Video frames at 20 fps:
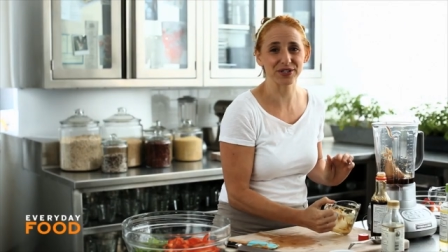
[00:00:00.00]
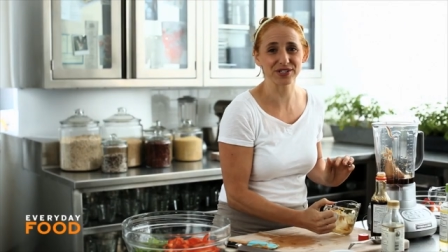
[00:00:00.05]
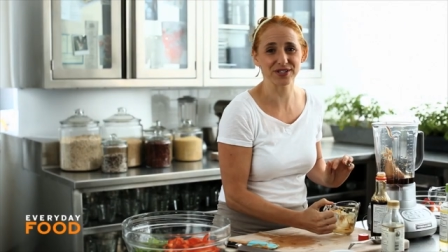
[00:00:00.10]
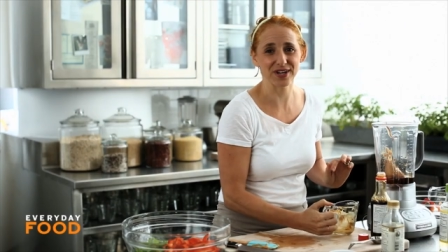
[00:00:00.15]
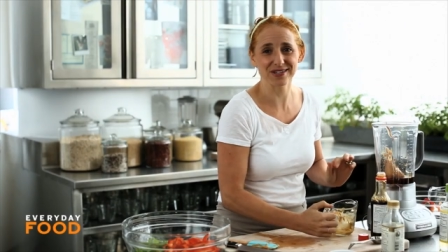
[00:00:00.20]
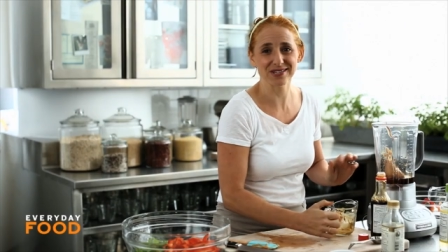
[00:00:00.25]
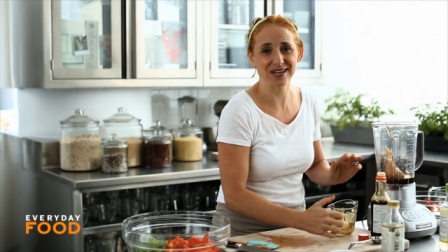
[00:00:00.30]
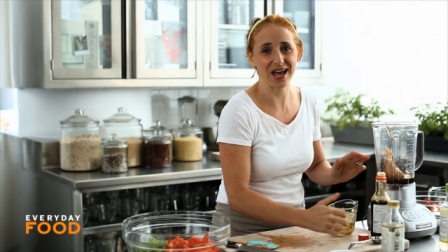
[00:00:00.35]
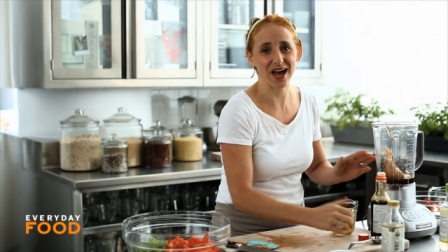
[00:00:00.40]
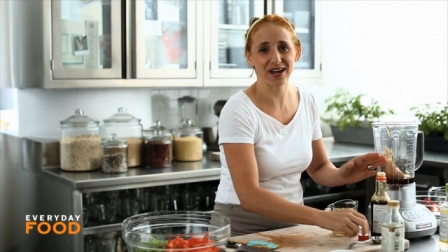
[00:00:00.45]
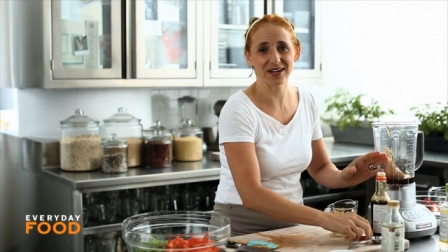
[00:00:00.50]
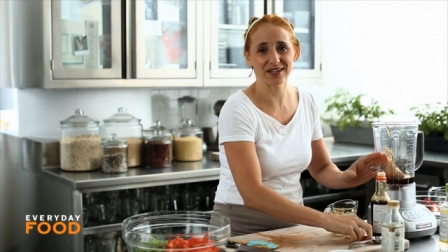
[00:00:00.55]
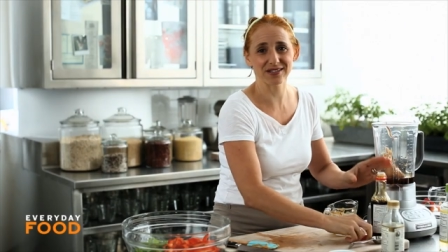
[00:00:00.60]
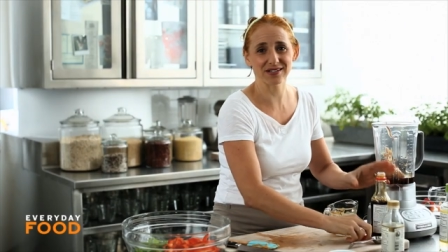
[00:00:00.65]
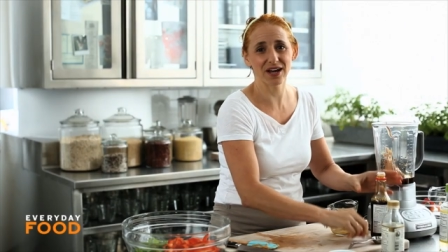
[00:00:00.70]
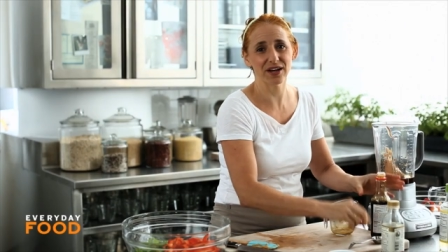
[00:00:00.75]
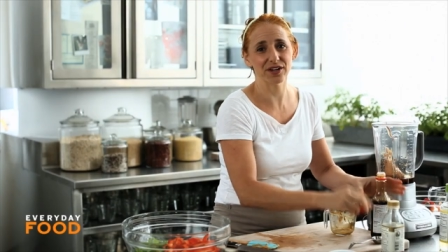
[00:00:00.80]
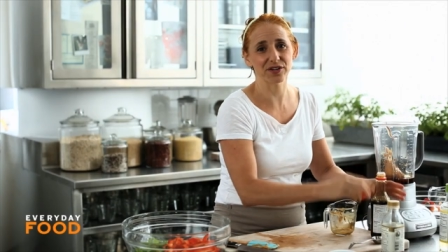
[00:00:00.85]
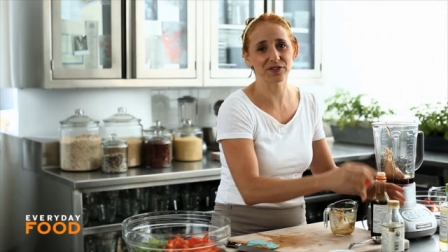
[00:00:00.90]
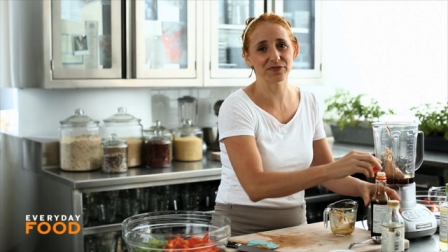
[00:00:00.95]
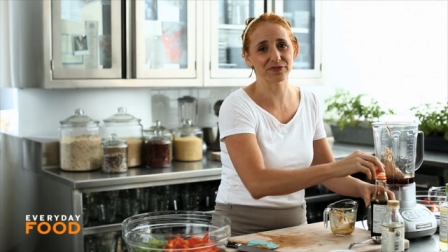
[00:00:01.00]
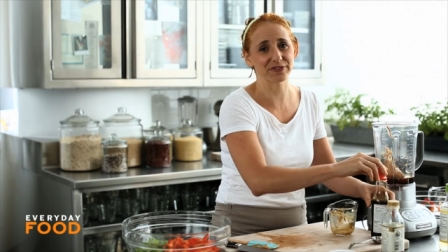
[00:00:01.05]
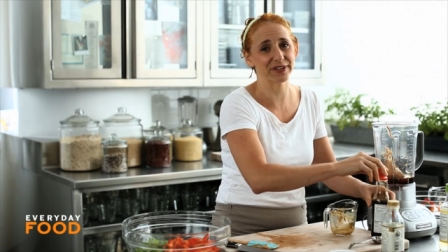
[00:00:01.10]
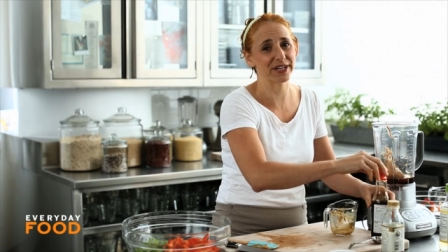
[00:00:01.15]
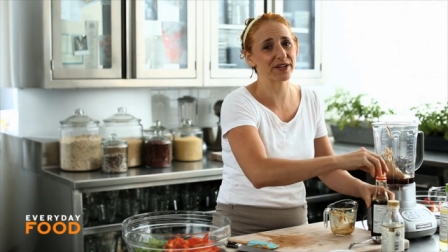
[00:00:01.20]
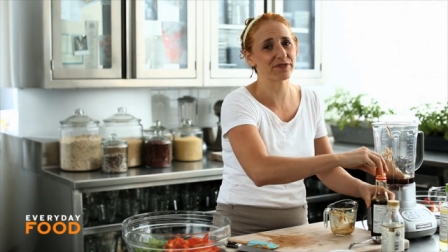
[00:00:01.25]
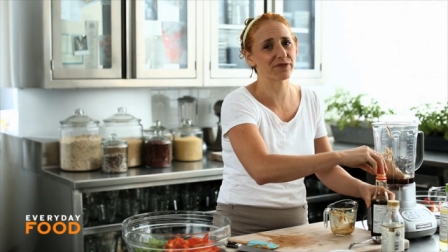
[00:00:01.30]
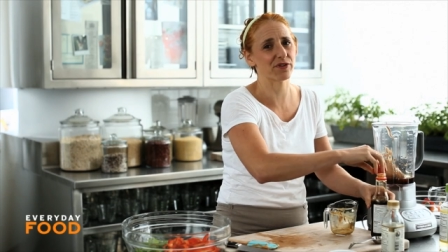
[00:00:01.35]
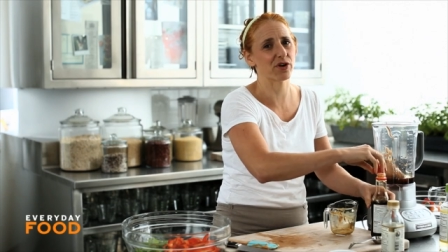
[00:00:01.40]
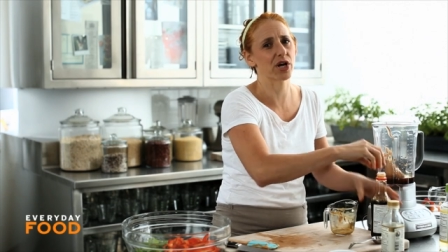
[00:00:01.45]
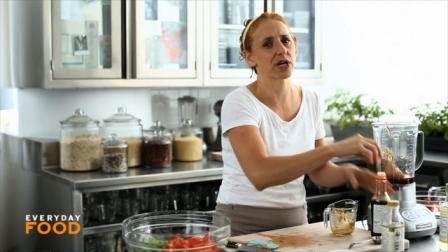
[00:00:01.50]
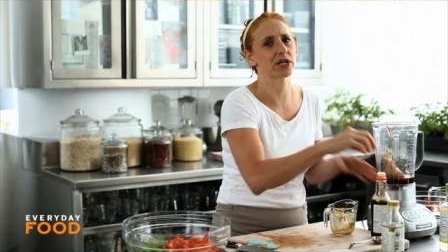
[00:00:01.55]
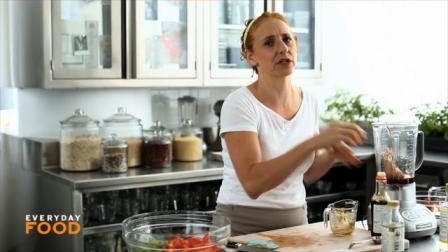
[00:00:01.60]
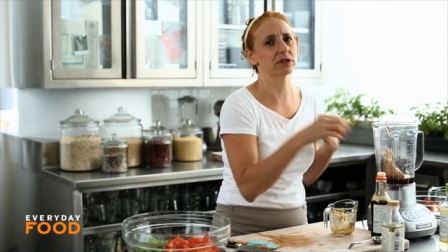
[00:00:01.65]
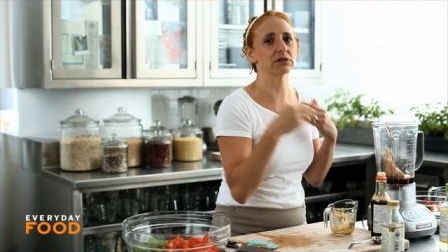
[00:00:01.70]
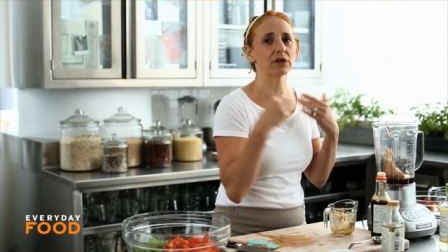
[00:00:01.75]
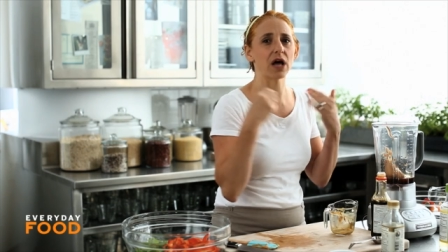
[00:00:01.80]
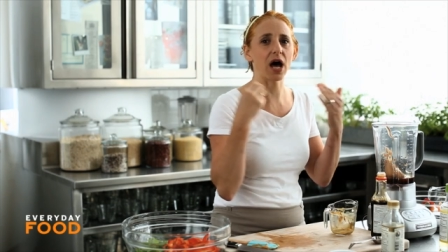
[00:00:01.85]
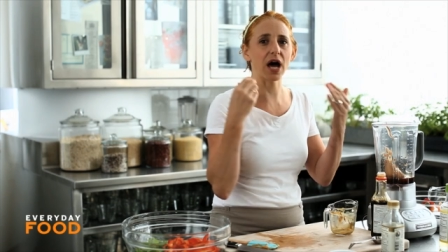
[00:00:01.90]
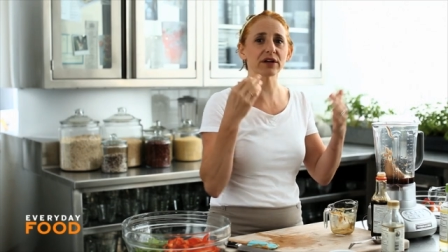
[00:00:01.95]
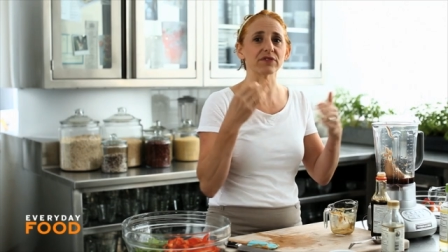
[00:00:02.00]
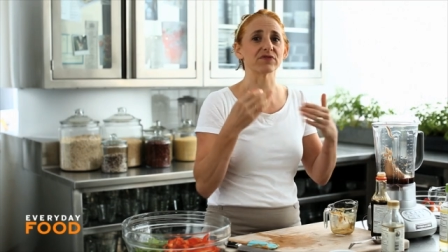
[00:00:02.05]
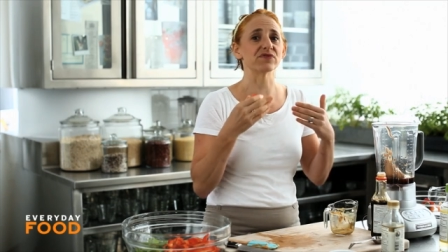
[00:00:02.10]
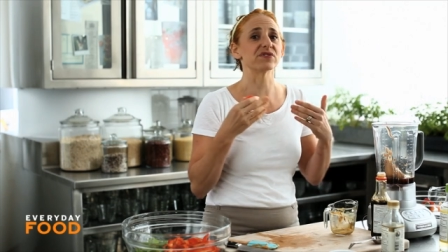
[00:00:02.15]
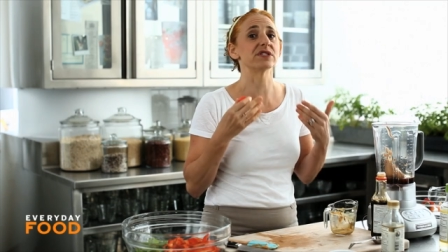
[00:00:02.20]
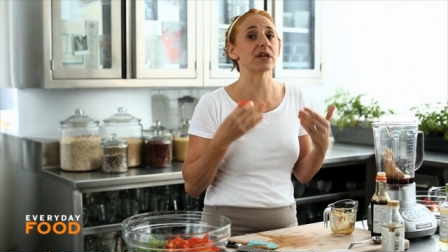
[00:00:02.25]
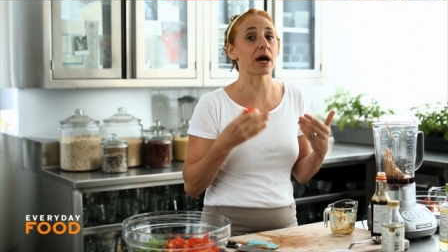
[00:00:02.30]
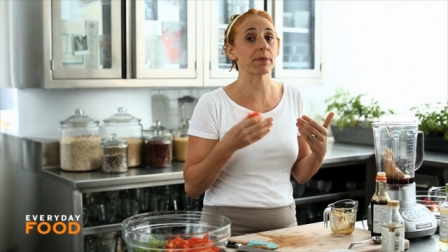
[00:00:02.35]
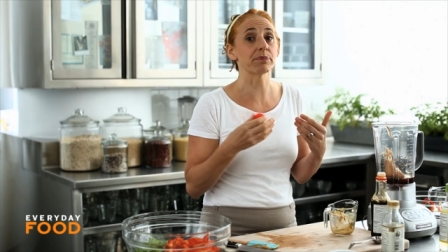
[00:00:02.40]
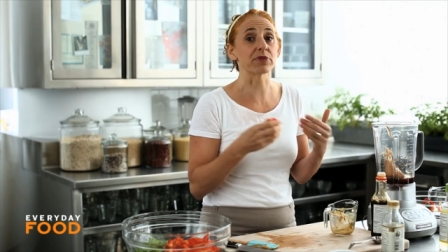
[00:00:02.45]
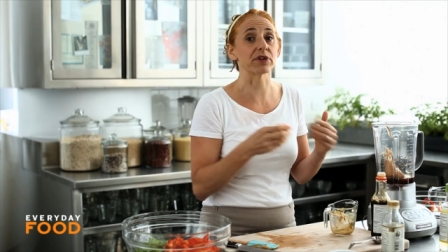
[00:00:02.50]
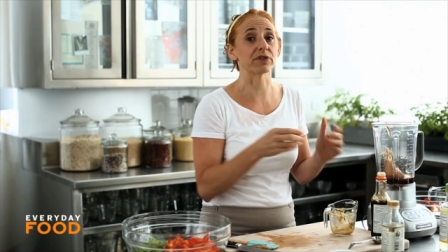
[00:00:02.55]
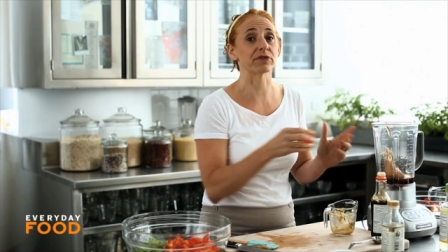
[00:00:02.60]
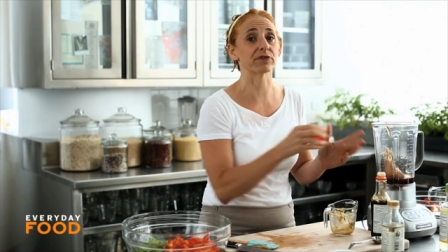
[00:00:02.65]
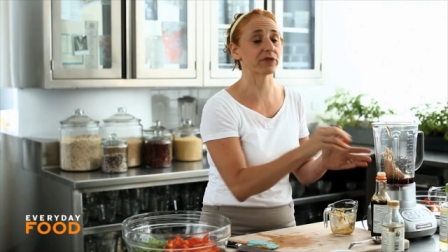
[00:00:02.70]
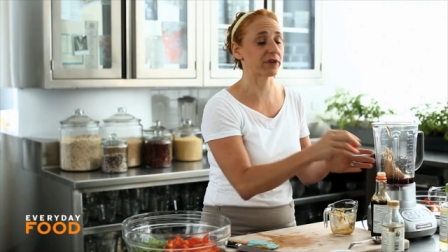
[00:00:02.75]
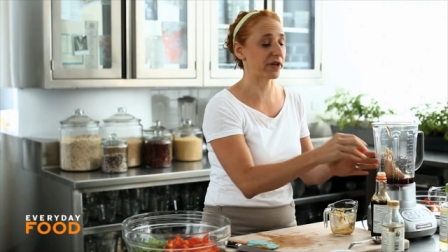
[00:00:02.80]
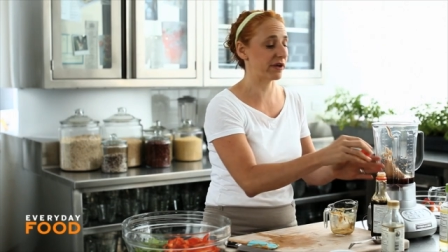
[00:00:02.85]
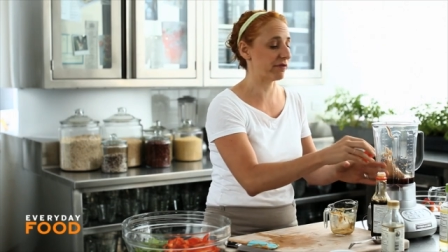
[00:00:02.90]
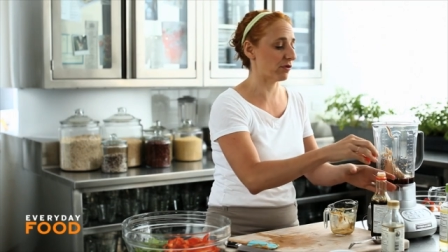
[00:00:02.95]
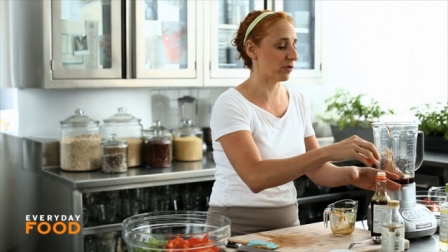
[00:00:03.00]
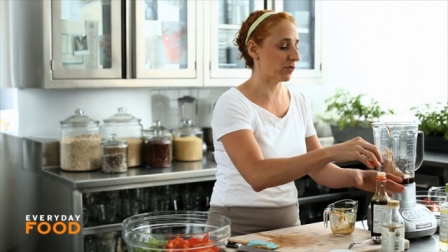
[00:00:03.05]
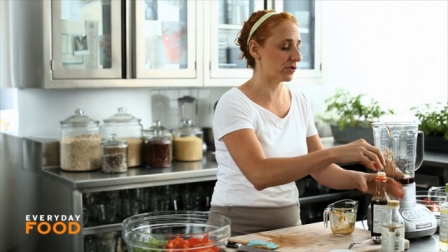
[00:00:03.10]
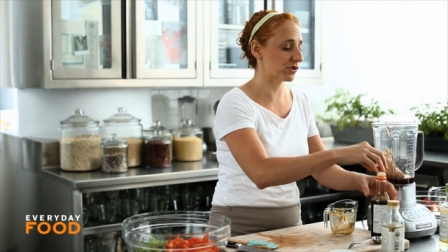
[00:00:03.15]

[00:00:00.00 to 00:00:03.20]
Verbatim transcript: it does add a ton of flavor and a lot of depth of flavor,